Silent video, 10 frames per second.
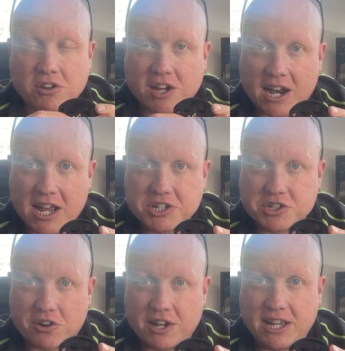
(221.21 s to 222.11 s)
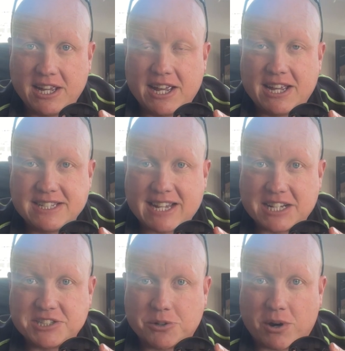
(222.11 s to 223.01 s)
connection on it is
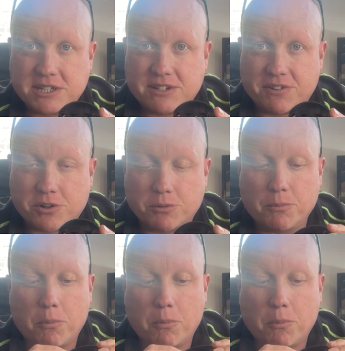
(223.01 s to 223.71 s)
actually quite difficult.